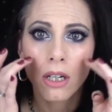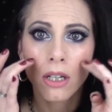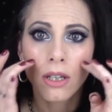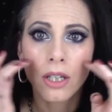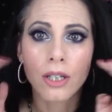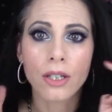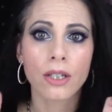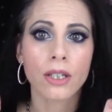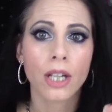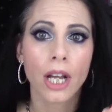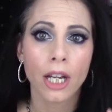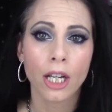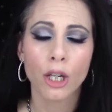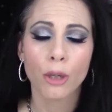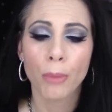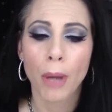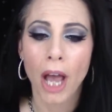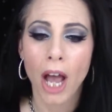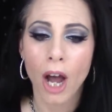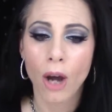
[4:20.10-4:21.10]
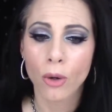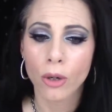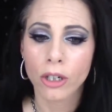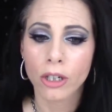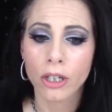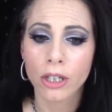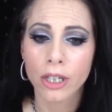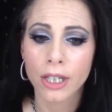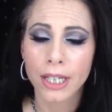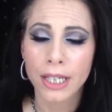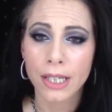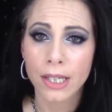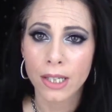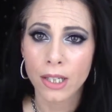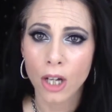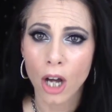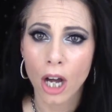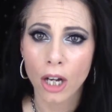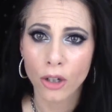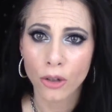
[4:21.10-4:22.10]
The staying power is
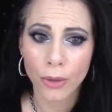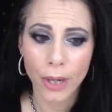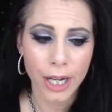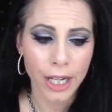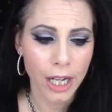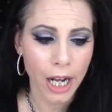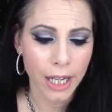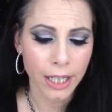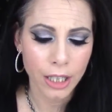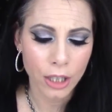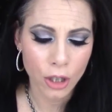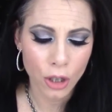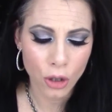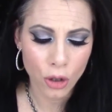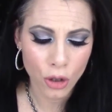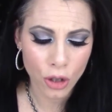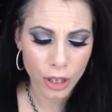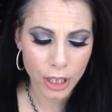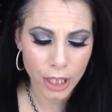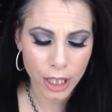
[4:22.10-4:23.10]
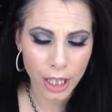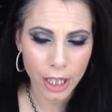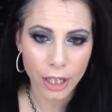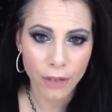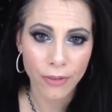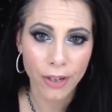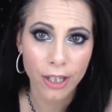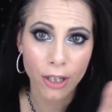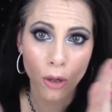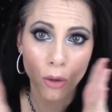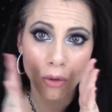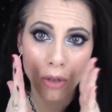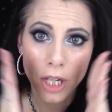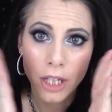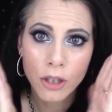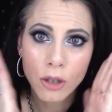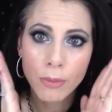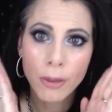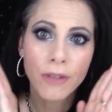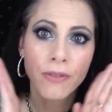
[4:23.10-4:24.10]
not great. I can usually get, if I don't
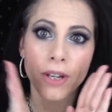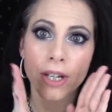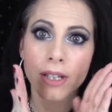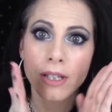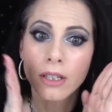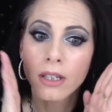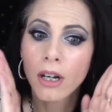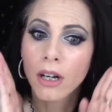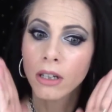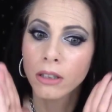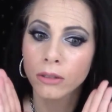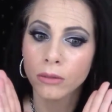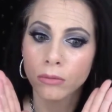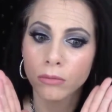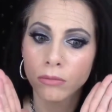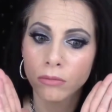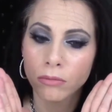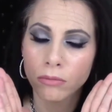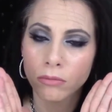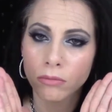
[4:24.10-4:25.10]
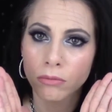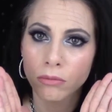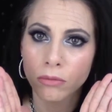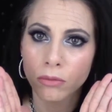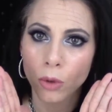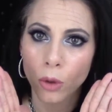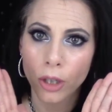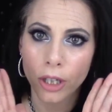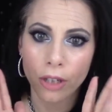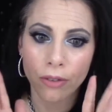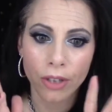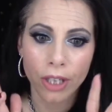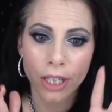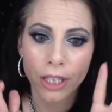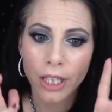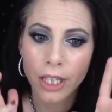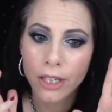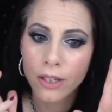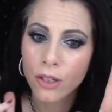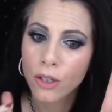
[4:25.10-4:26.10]
touch my face at all, or give it
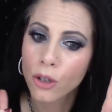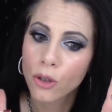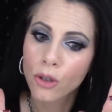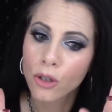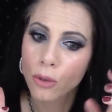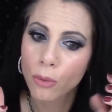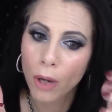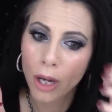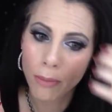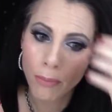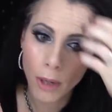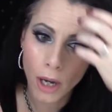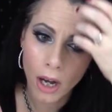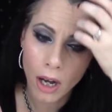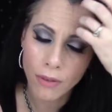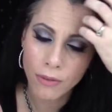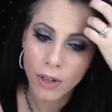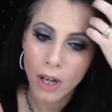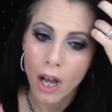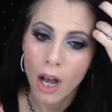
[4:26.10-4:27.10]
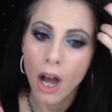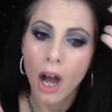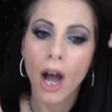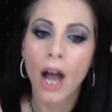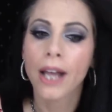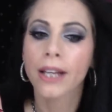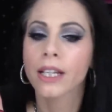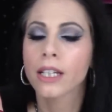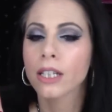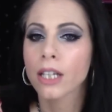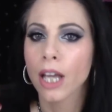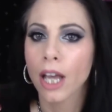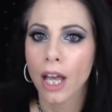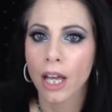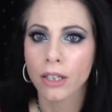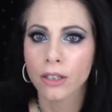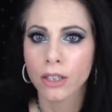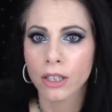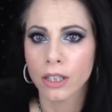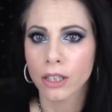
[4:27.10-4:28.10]
any excuse to wipe off, I can
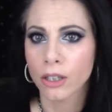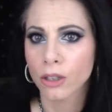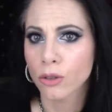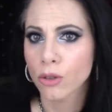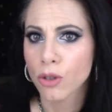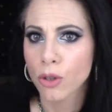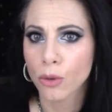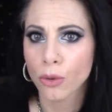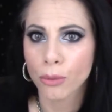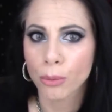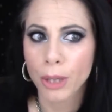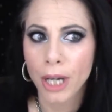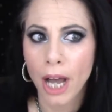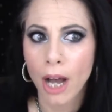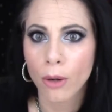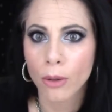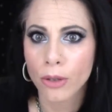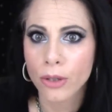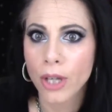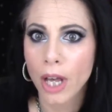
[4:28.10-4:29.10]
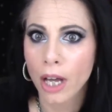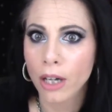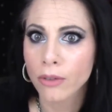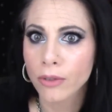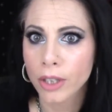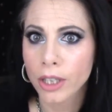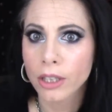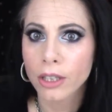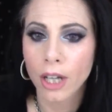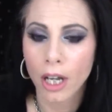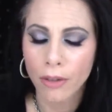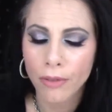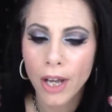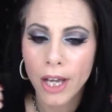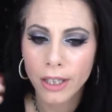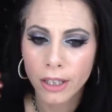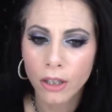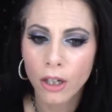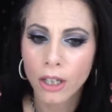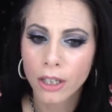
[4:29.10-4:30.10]
get, you know, two, three hours out of it. And I've
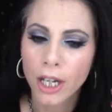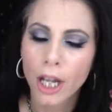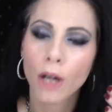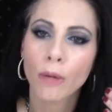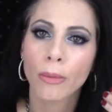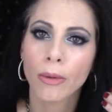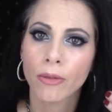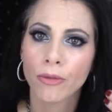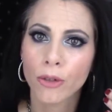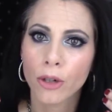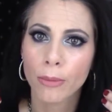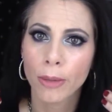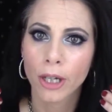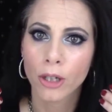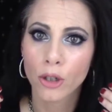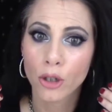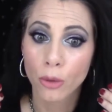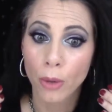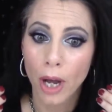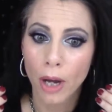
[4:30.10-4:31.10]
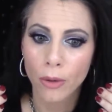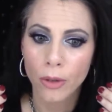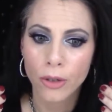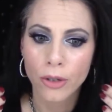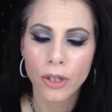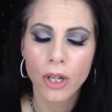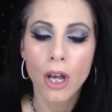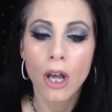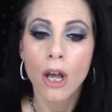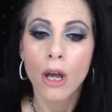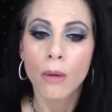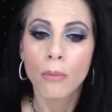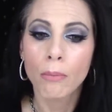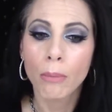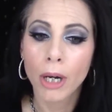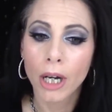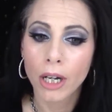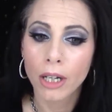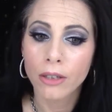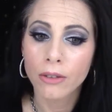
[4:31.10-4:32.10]
had it on now for about two hours.
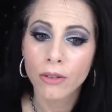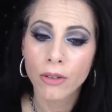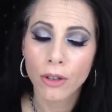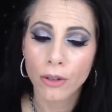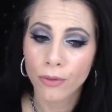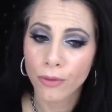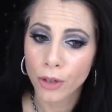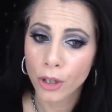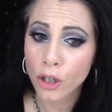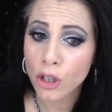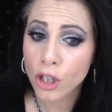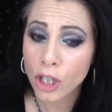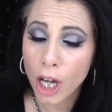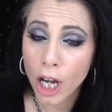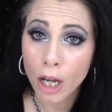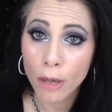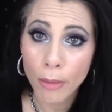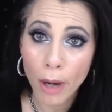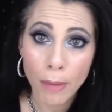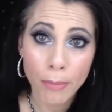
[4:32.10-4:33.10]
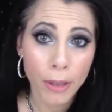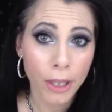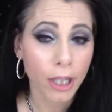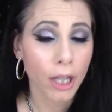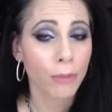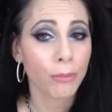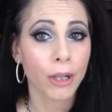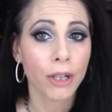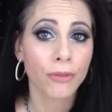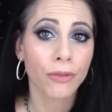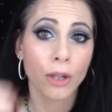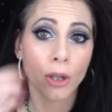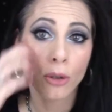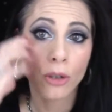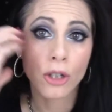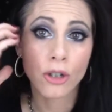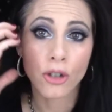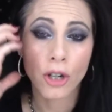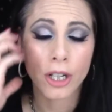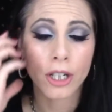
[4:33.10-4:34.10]
But the first time I pick up my
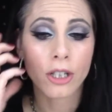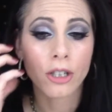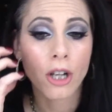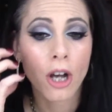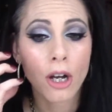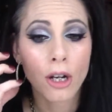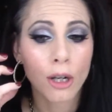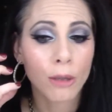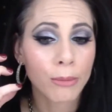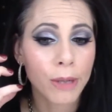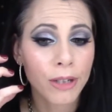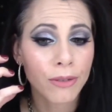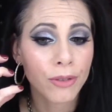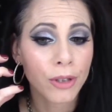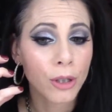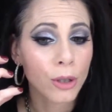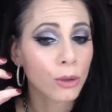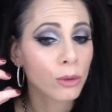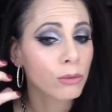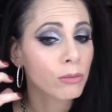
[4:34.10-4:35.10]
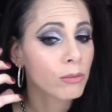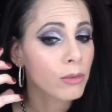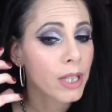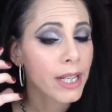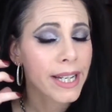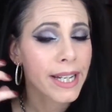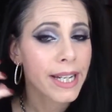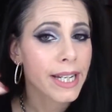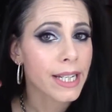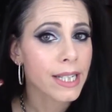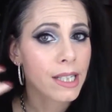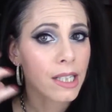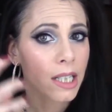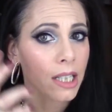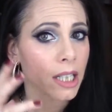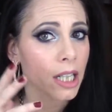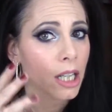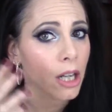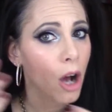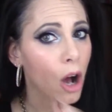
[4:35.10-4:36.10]
phone and try to talk on my phone, it's going
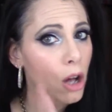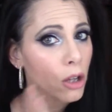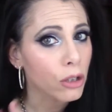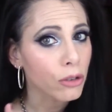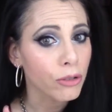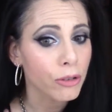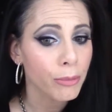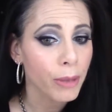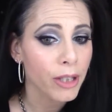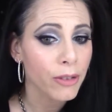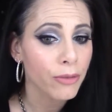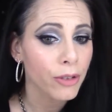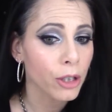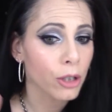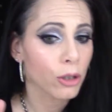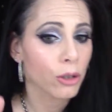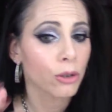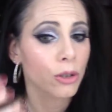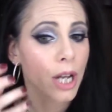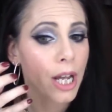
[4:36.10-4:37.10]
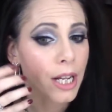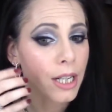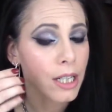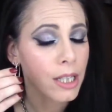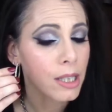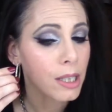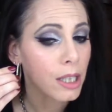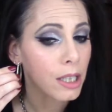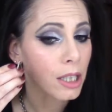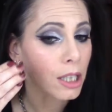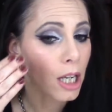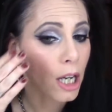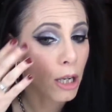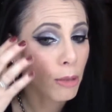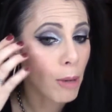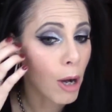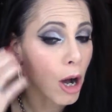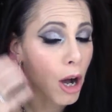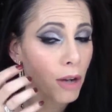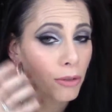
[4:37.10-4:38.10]
to get all over my phone, and it's going to
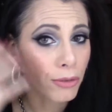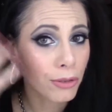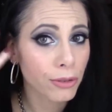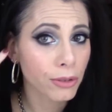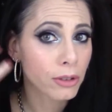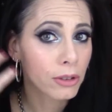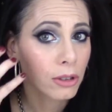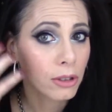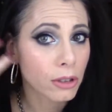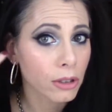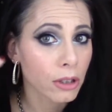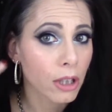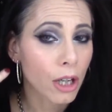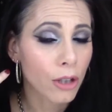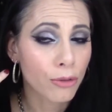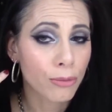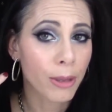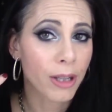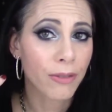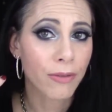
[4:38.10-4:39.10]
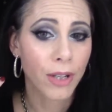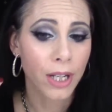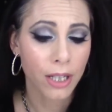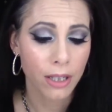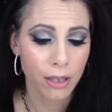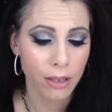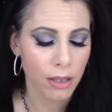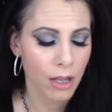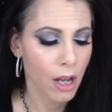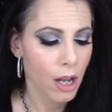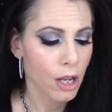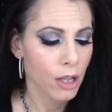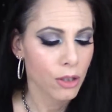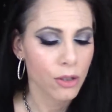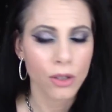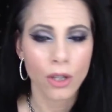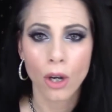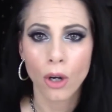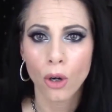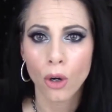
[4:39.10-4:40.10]
come off of my face.
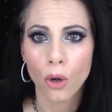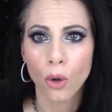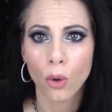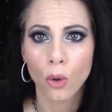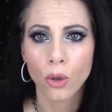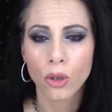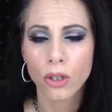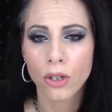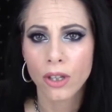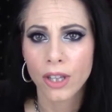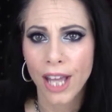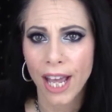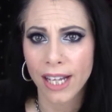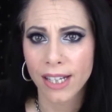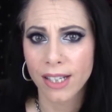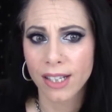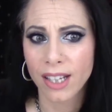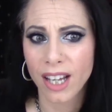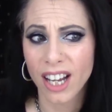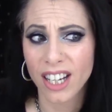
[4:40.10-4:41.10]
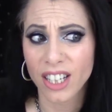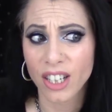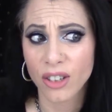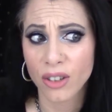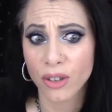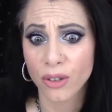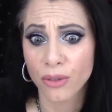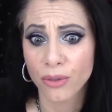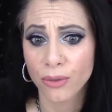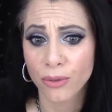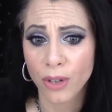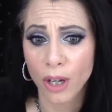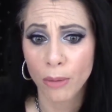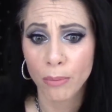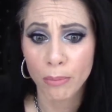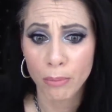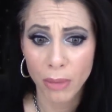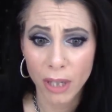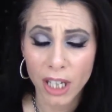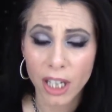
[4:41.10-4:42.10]
So that's kind of a
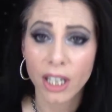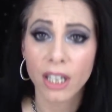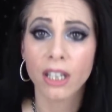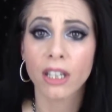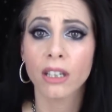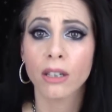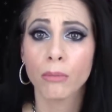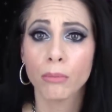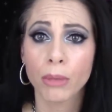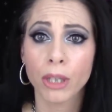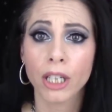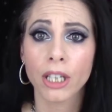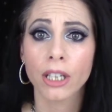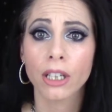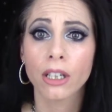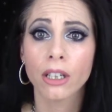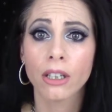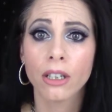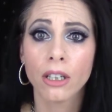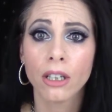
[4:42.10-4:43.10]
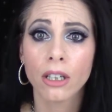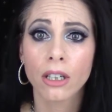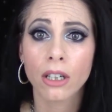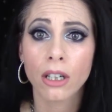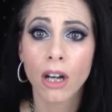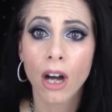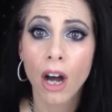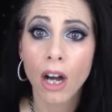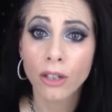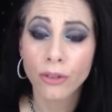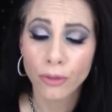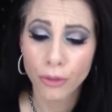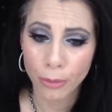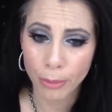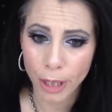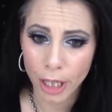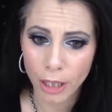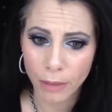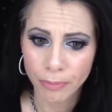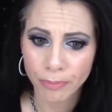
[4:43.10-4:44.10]
big, big con for
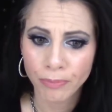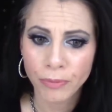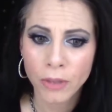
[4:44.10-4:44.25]
me.